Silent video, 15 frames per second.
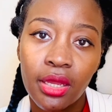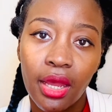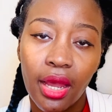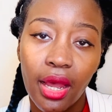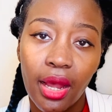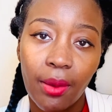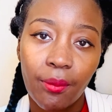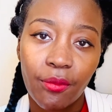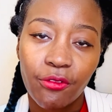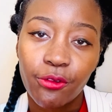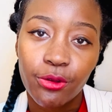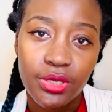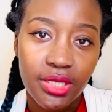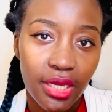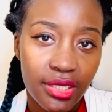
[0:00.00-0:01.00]
of
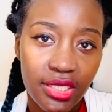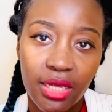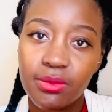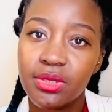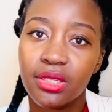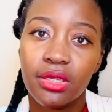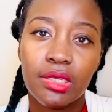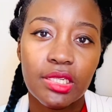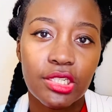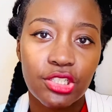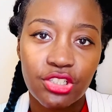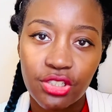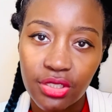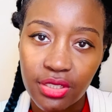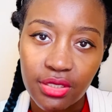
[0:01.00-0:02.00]
course, their terms and
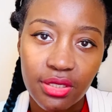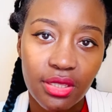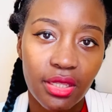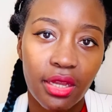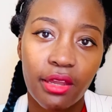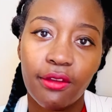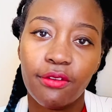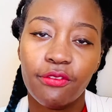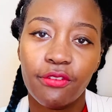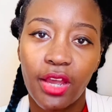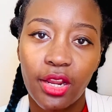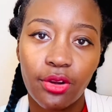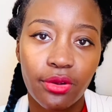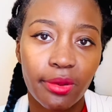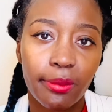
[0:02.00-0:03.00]
conditions, their
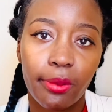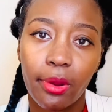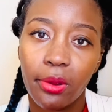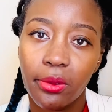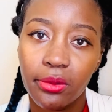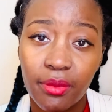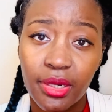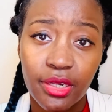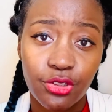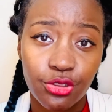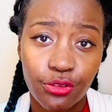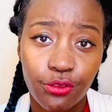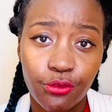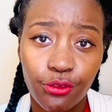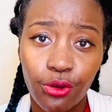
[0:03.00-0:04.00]
final quote,
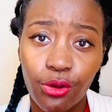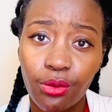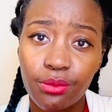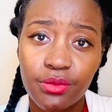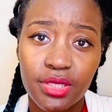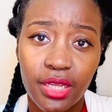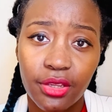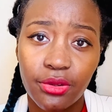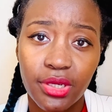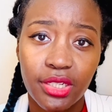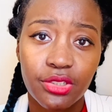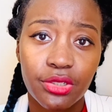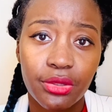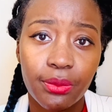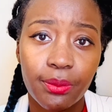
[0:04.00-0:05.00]
initial forms that you
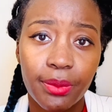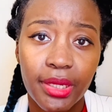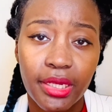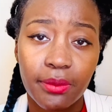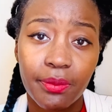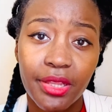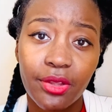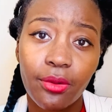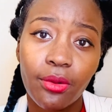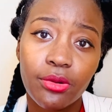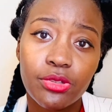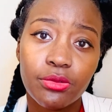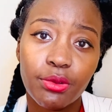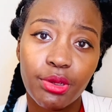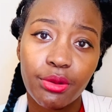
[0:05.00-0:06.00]
need to complete, but they will
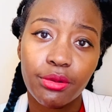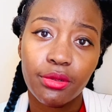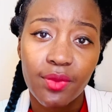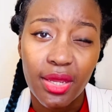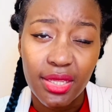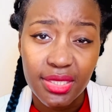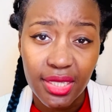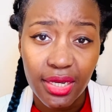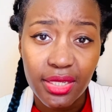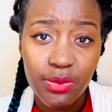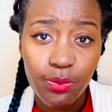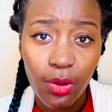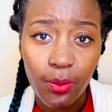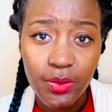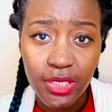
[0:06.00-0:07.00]
also include a seller's
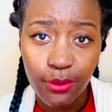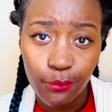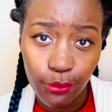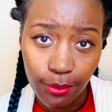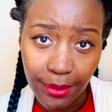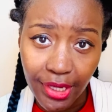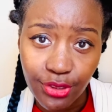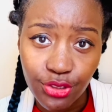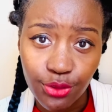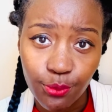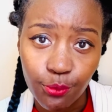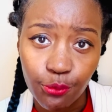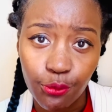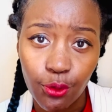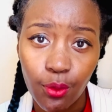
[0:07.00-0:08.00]
property
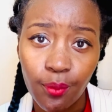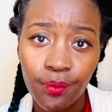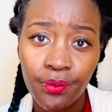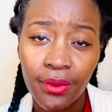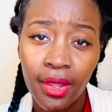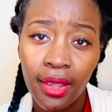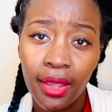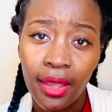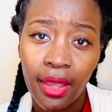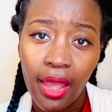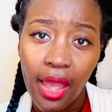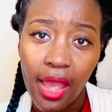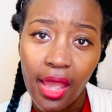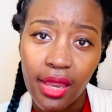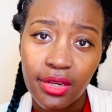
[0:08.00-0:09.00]
information form
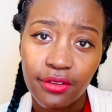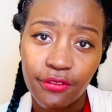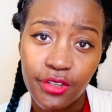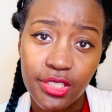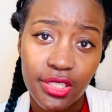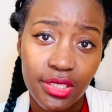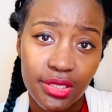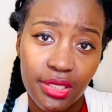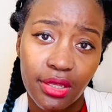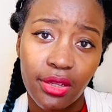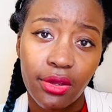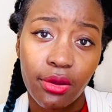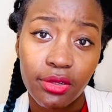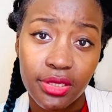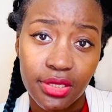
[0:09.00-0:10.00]
and a fittings
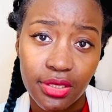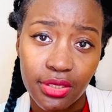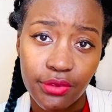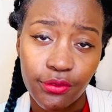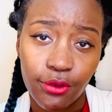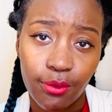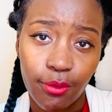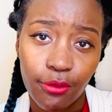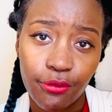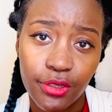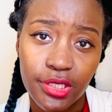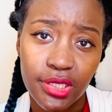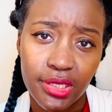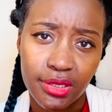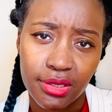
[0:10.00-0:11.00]
and contents form, or
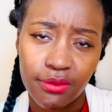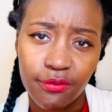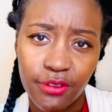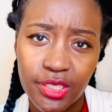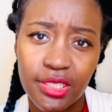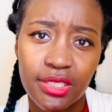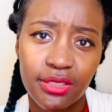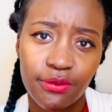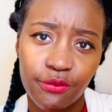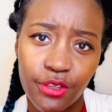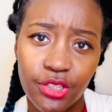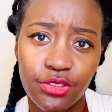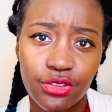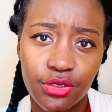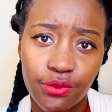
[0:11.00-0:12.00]
fittings and
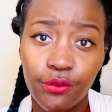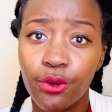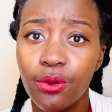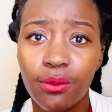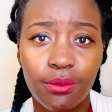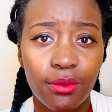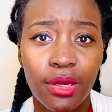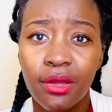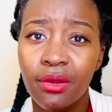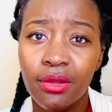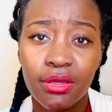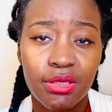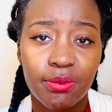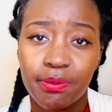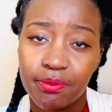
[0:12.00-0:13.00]
fixtures form,
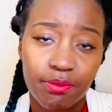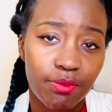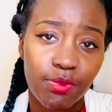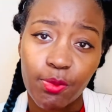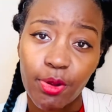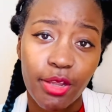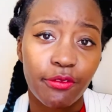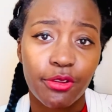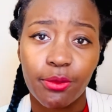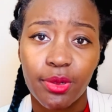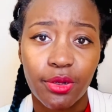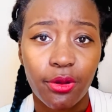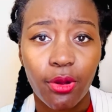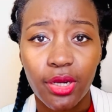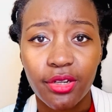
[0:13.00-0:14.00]
whatever you
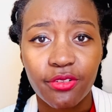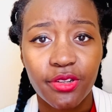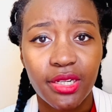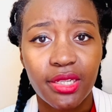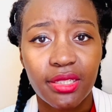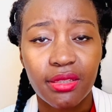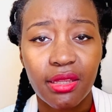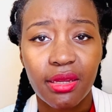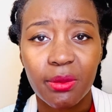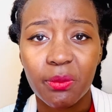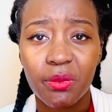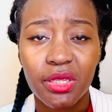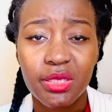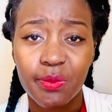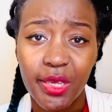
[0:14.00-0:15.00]
want to call it, really.
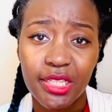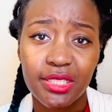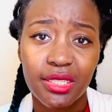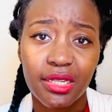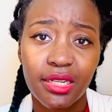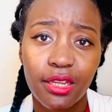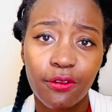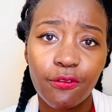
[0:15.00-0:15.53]
It's basically a